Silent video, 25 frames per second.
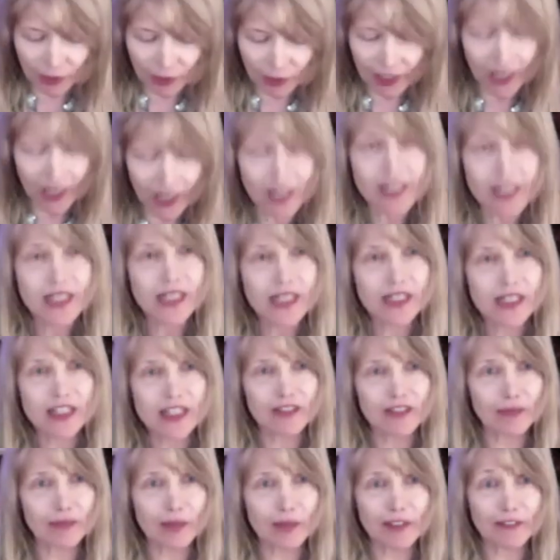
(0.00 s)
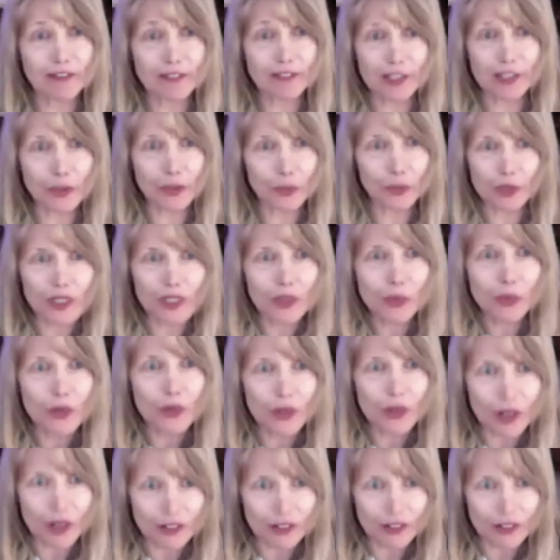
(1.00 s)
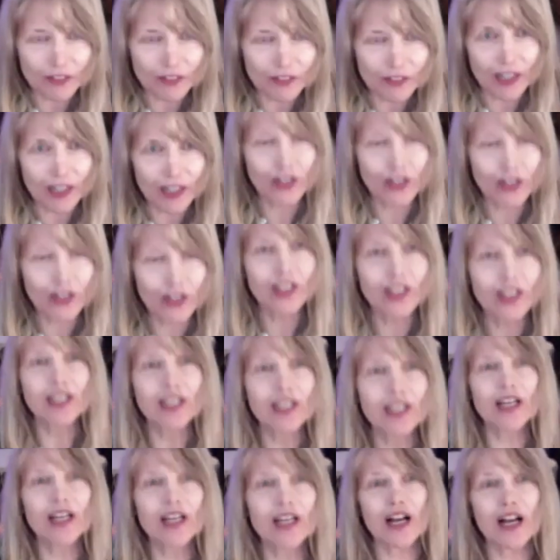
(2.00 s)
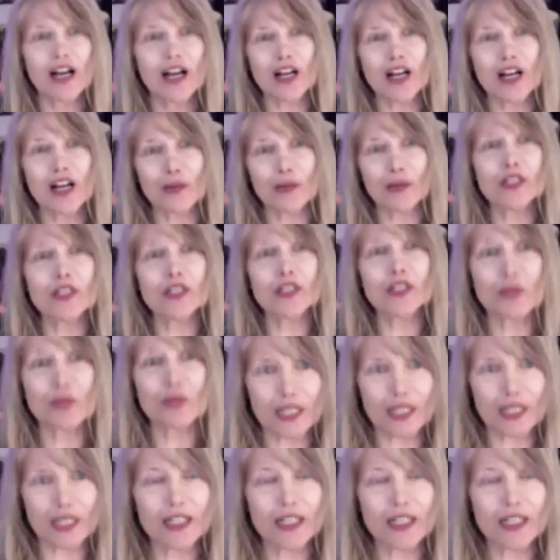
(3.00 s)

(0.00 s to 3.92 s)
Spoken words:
my eyes to see if my feet really were on fire. So heat